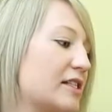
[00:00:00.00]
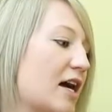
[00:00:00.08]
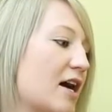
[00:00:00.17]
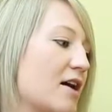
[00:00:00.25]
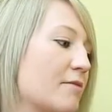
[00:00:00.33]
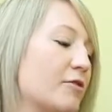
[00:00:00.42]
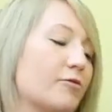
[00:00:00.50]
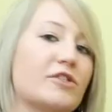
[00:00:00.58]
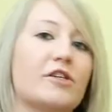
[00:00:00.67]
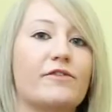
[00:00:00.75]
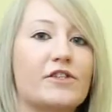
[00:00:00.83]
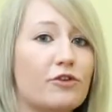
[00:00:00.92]
The
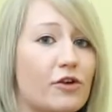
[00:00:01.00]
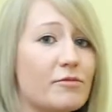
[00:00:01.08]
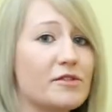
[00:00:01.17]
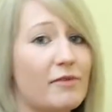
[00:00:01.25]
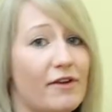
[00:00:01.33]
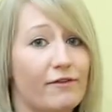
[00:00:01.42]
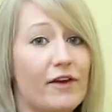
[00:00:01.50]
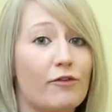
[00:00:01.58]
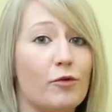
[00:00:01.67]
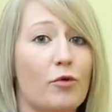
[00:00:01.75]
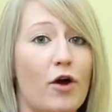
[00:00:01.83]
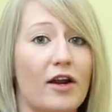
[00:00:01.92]
Resurface Cream is my
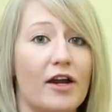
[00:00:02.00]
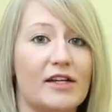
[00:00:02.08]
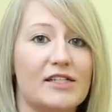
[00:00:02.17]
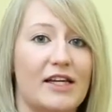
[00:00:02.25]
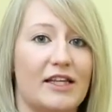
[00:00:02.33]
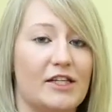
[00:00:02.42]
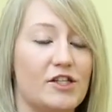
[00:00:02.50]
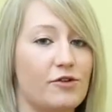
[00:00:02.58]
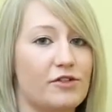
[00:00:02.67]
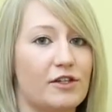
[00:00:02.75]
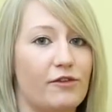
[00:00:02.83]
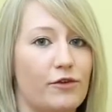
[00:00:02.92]
favorite product. I like to
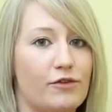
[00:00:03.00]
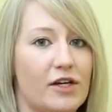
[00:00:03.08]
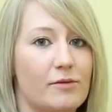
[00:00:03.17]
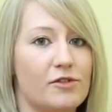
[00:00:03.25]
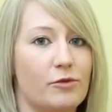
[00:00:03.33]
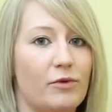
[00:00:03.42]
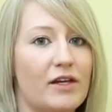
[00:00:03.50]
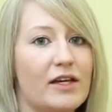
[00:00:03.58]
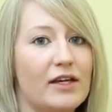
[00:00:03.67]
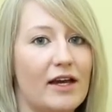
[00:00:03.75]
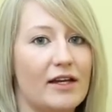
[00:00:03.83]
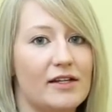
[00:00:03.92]
use it a few times a
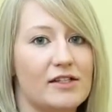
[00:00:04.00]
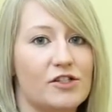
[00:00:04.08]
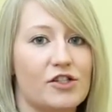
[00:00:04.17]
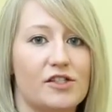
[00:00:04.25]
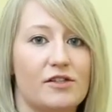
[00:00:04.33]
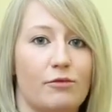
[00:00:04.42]
week and it's just